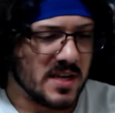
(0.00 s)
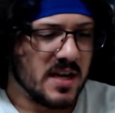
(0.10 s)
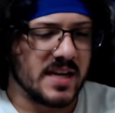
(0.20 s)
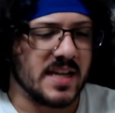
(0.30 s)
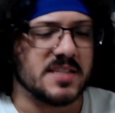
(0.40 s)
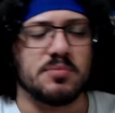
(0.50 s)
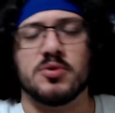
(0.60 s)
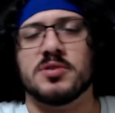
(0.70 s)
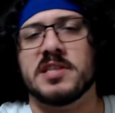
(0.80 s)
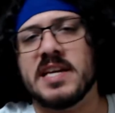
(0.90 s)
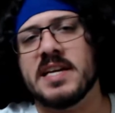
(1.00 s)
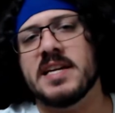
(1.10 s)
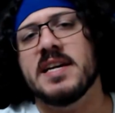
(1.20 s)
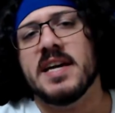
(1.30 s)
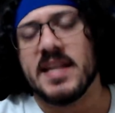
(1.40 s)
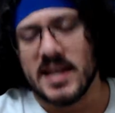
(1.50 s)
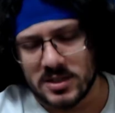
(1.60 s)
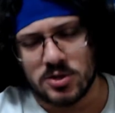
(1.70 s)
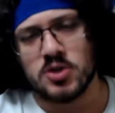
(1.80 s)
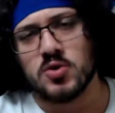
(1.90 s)
against Bruce Lee in Enter
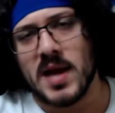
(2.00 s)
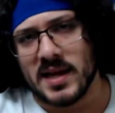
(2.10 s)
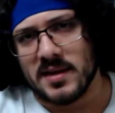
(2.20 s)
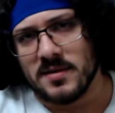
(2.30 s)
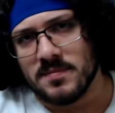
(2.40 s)
the Dragon.